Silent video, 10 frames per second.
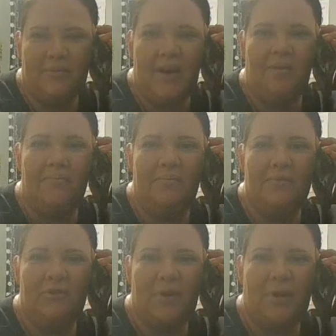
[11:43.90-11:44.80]
Yeah,
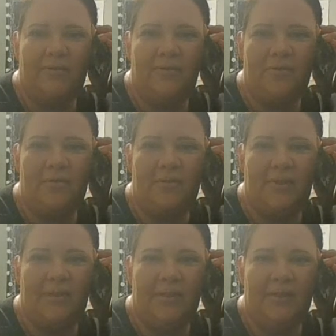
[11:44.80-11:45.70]
drive through
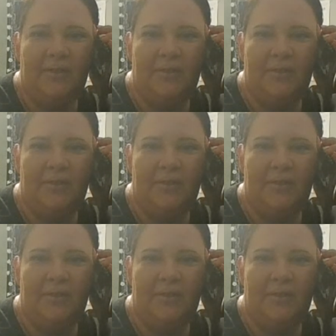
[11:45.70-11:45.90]
only.